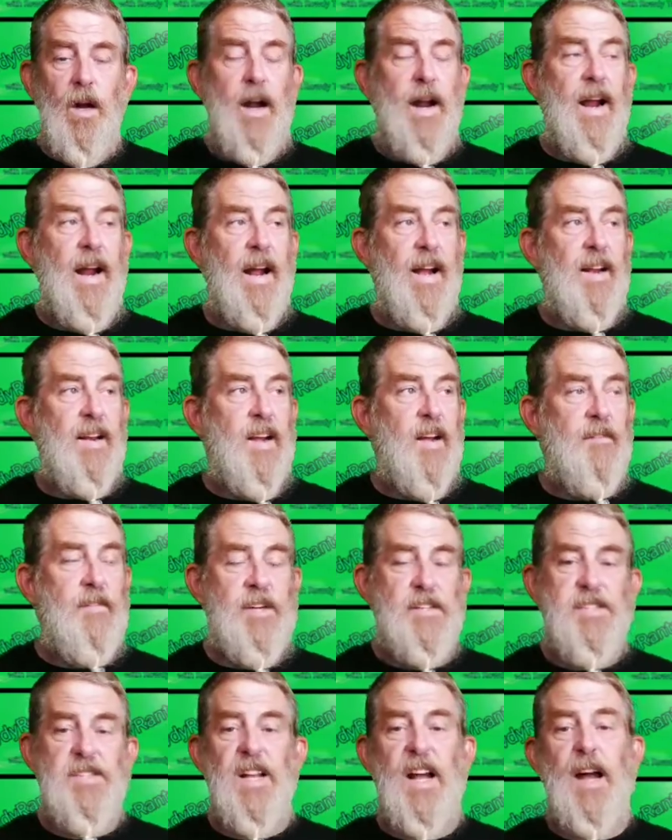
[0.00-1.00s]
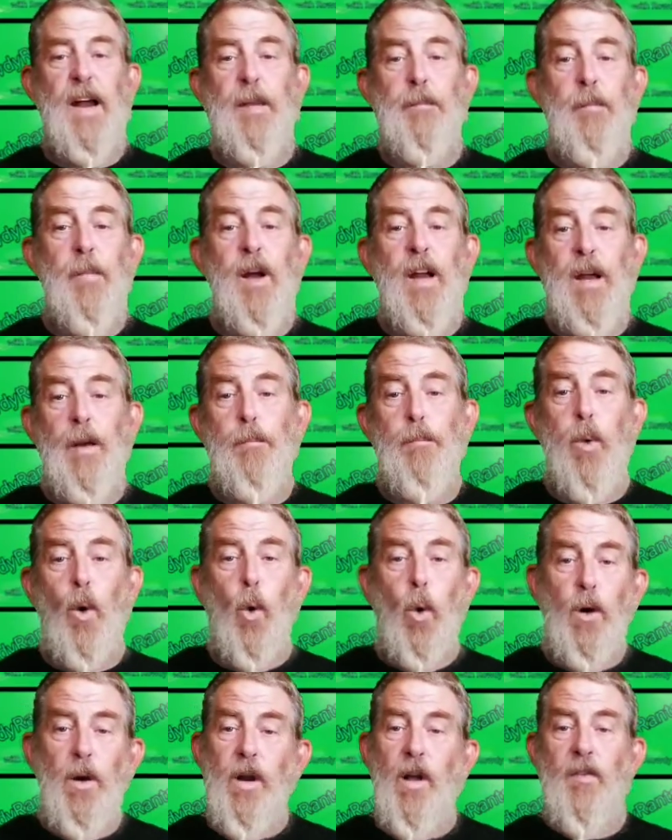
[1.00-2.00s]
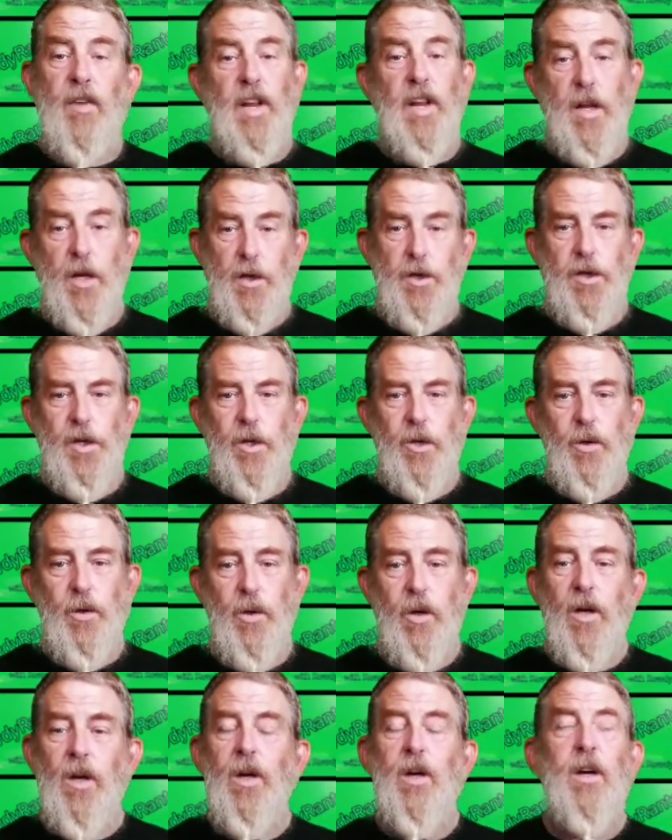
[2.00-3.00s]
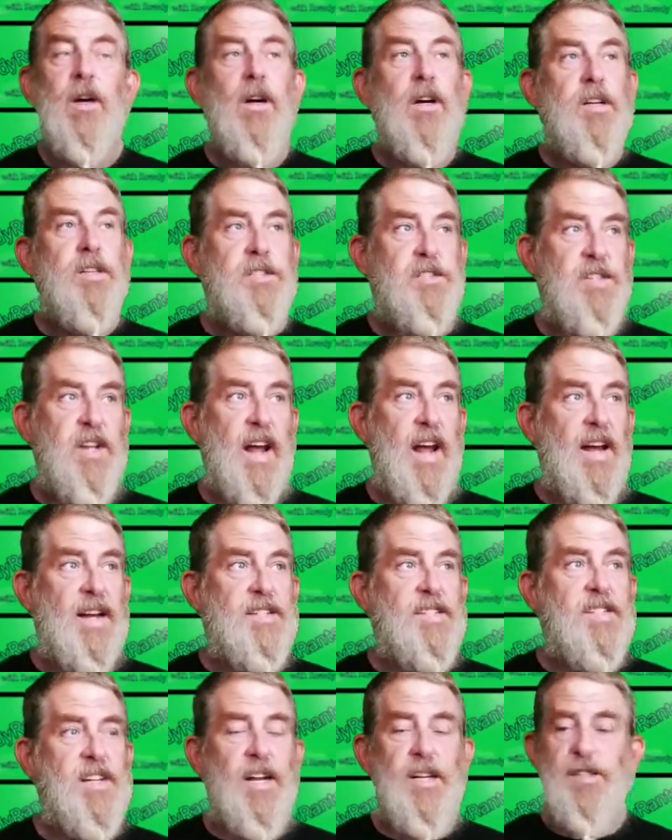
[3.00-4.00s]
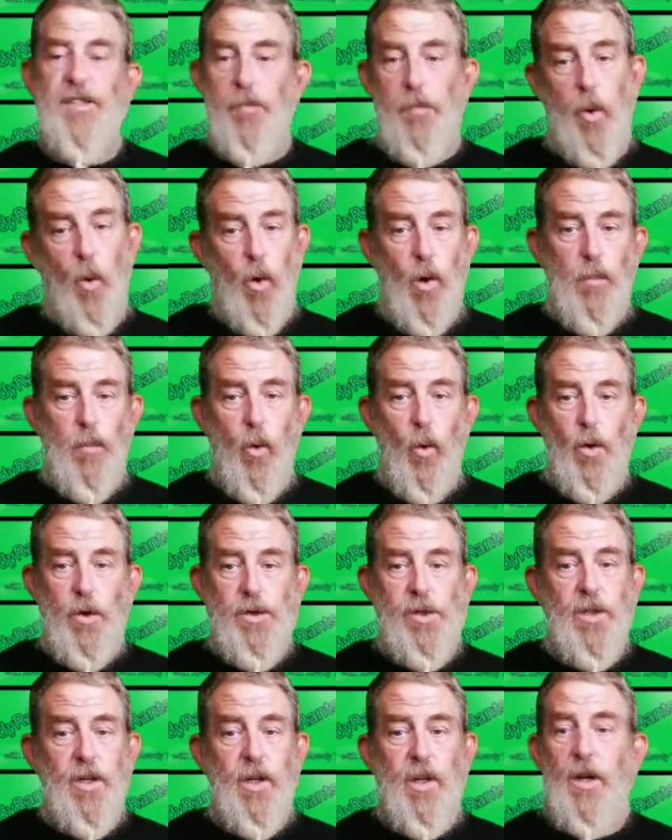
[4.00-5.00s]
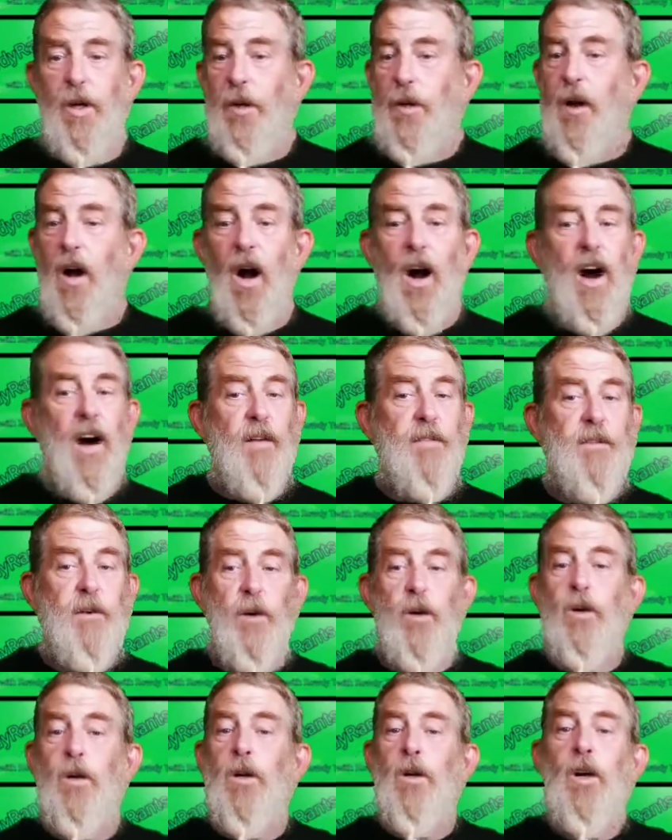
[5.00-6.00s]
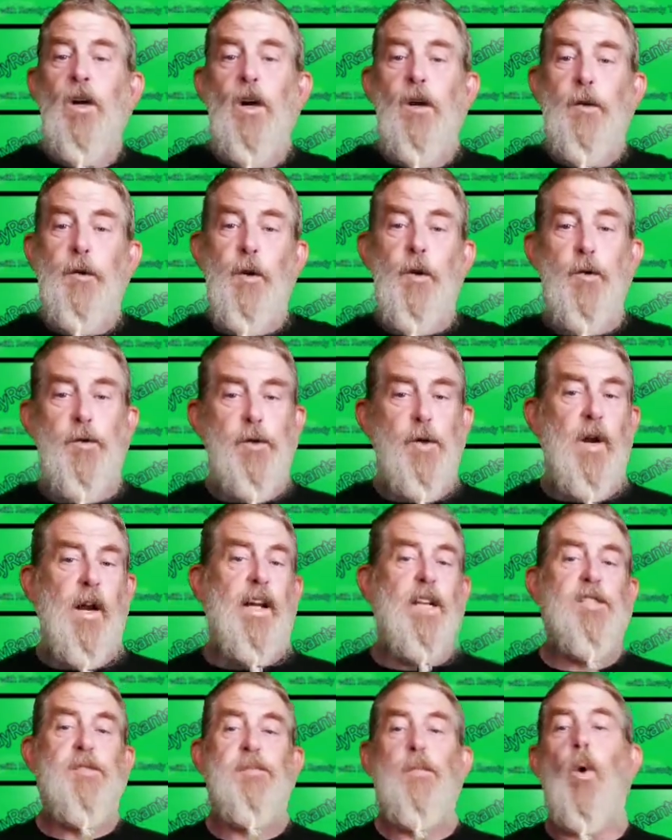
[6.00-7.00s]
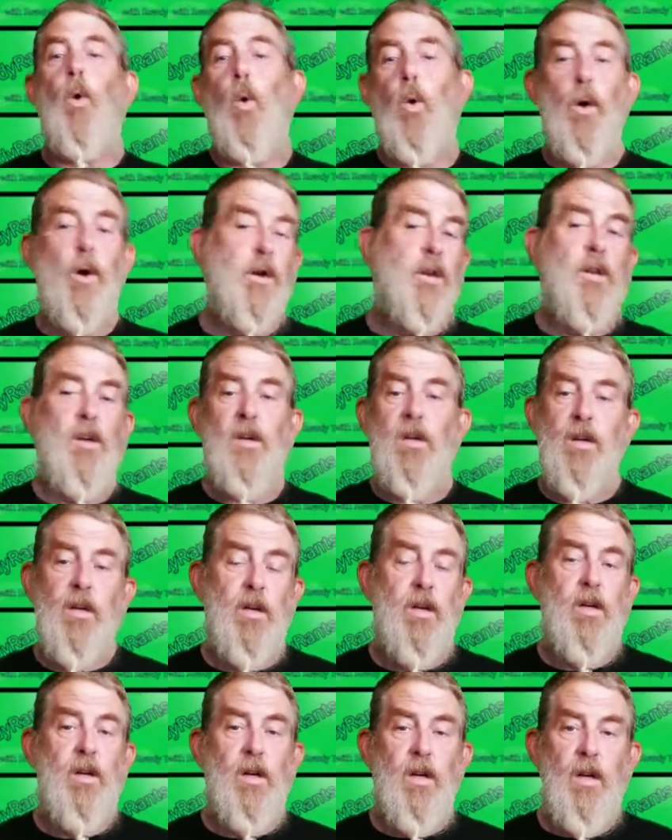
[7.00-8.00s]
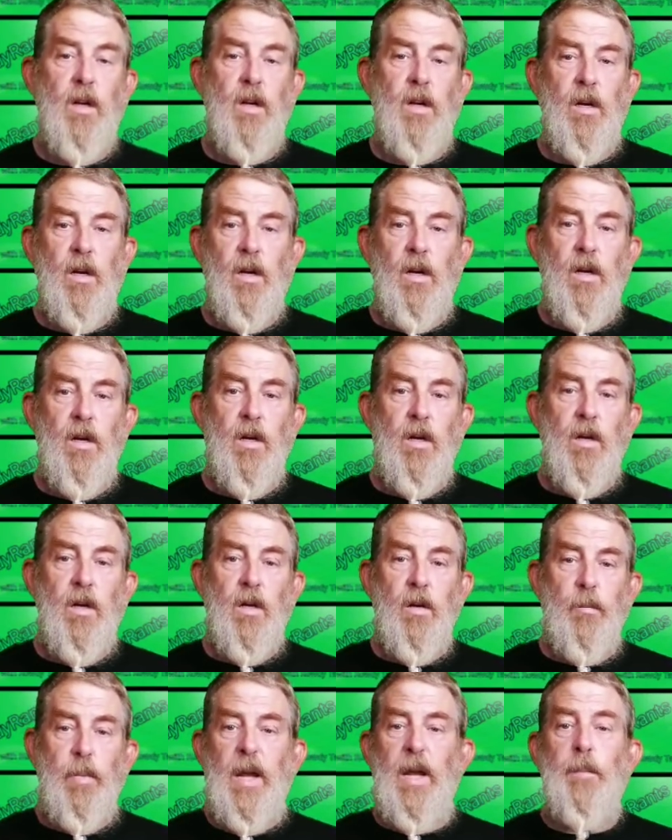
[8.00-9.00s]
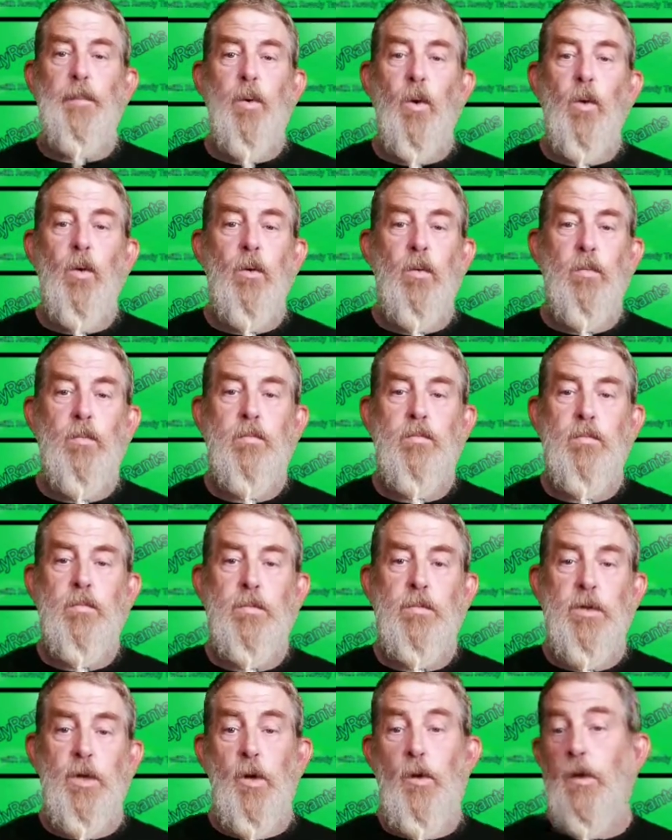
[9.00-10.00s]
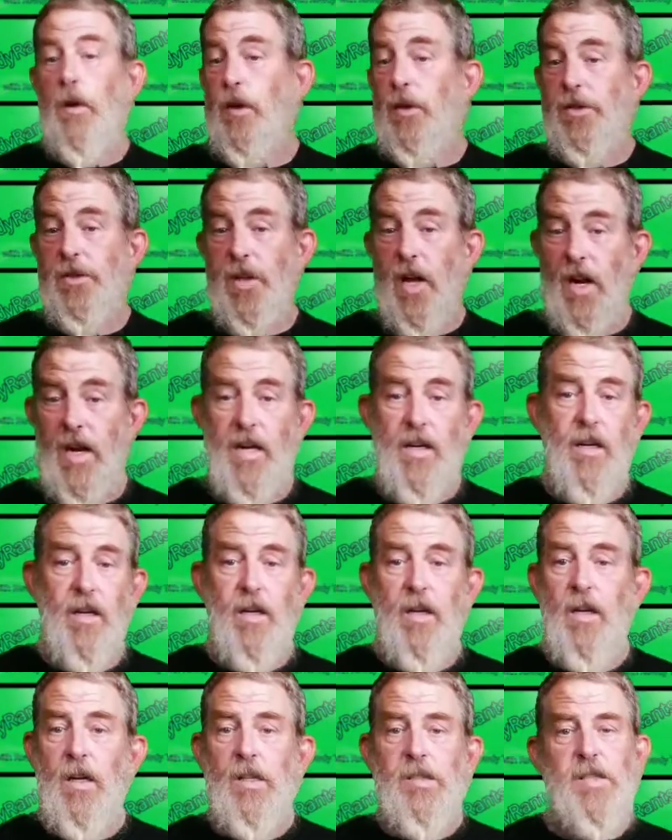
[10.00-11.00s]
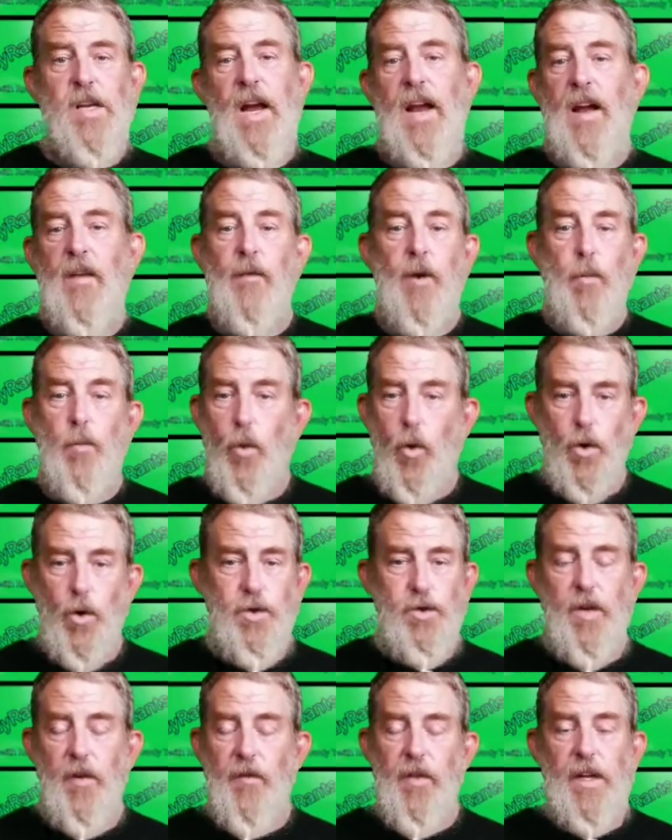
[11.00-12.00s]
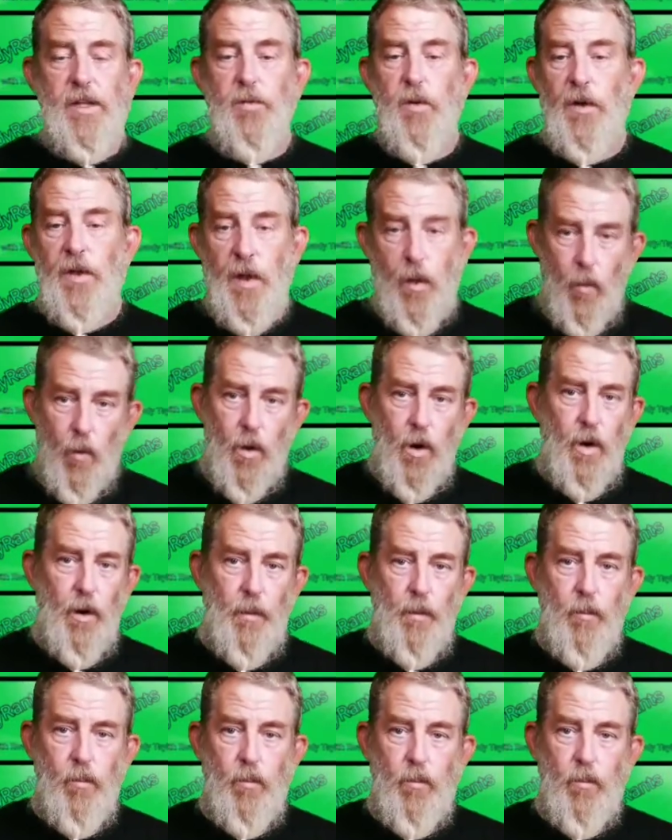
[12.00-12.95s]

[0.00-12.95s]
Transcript: And if it's that important of an issue, states that support abortion could offer to transport people to their state to have an abortion if that's what they wanted.